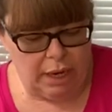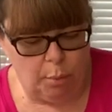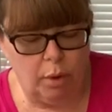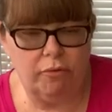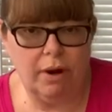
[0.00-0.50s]

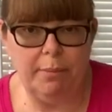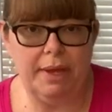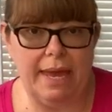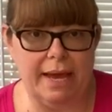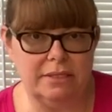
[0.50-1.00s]
will rub
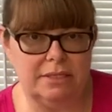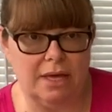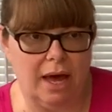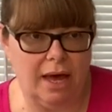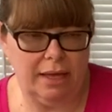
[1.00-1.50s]
against the
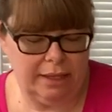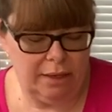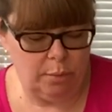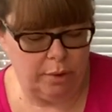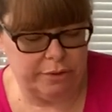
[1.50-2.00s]
eyelet
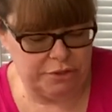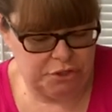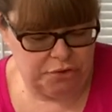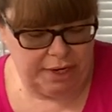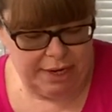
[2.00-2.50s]
where the string